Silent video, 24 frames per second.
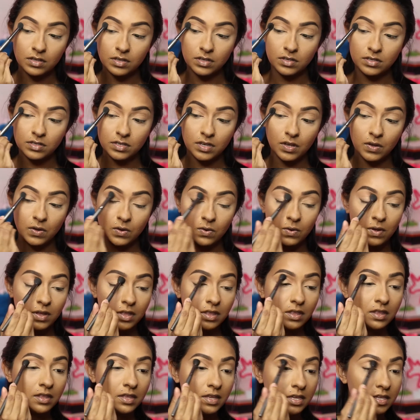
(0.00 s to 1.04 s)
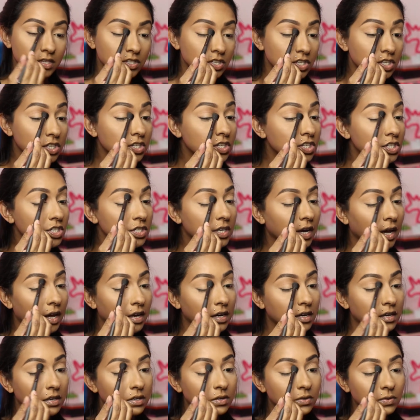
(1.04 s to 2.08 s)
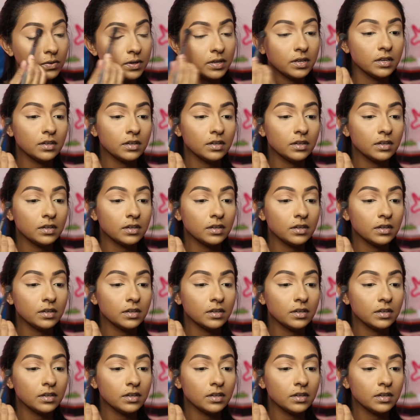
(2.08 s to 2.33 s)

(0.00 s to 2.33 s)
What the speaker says: So this shadow